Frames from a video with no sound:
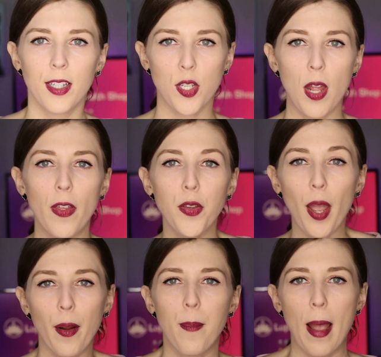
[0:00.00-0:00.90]
So now that you
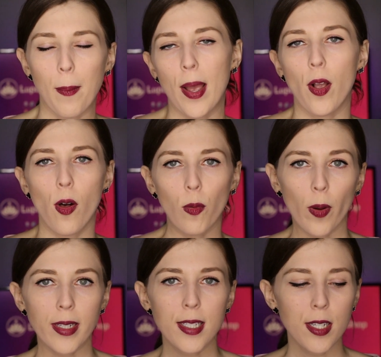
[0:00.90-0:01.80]
got your backpack all
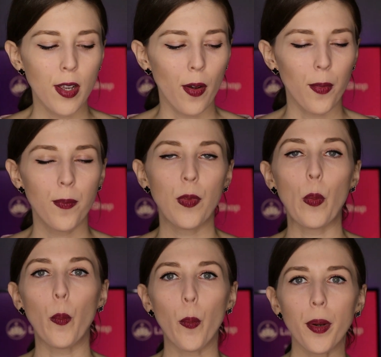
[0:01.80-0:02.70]
ready to go,
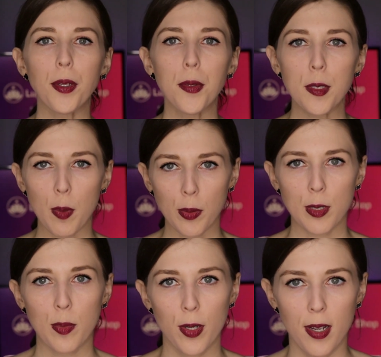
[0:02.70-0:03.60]
what are you
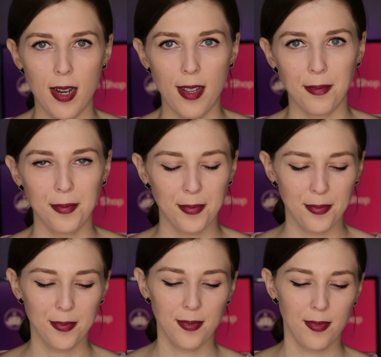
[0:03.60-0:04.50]
supposed to put in it?
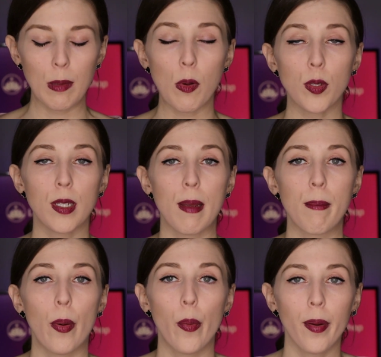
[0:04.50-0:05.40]
The most
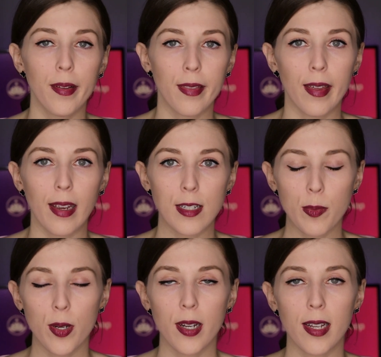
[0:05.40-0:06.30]
important thing to
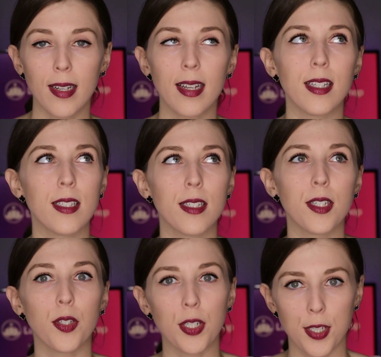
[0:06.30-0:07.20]
put in is
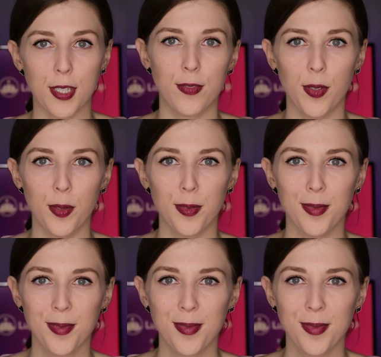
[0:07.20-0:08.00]
delicious food.